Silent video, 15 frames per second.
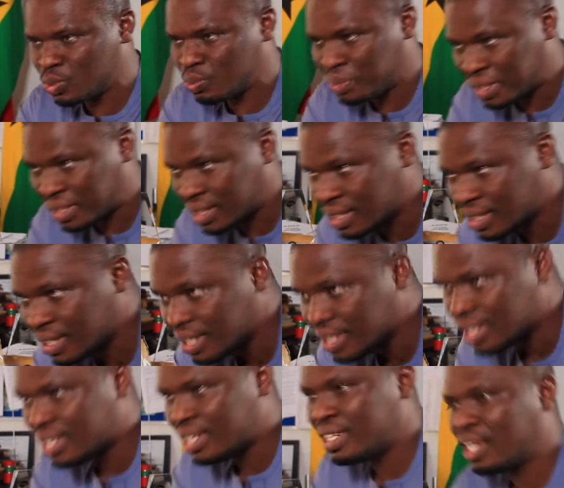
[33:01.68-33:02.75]
to me
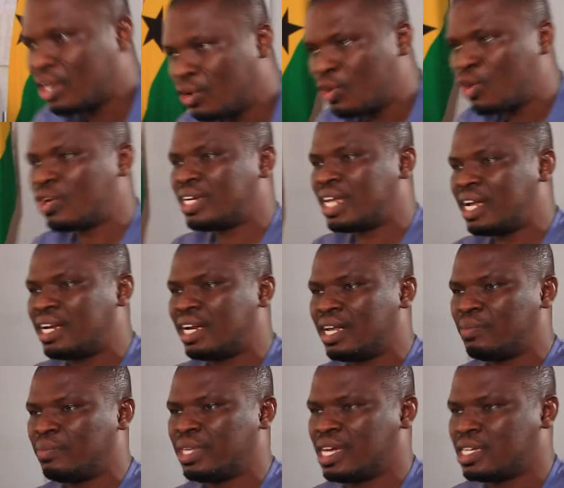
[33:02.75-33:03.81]
the law that
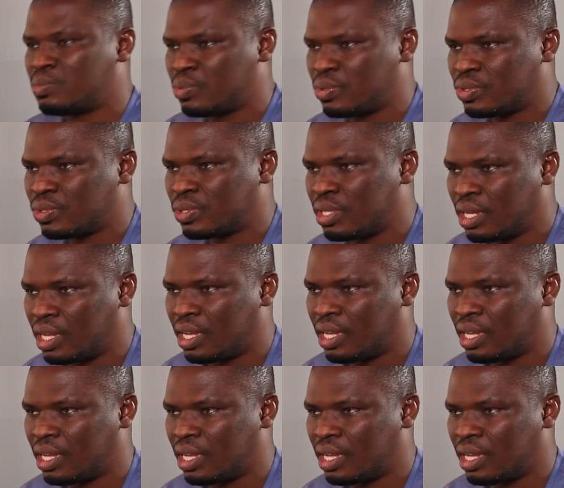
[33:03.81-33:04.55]
Nana B has breached.